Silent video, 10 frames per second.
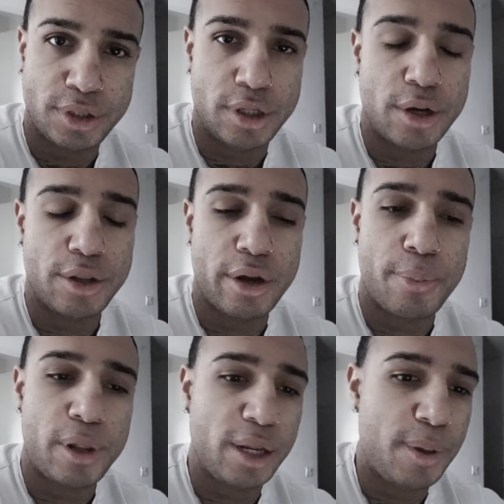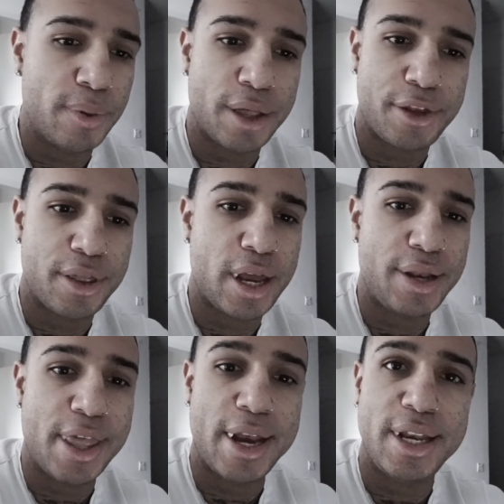There are plenty of people out there
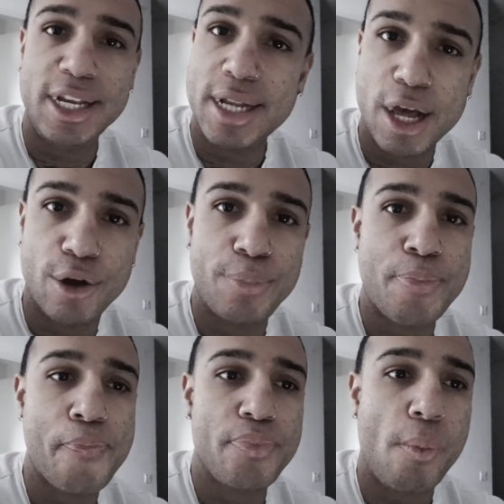that need help,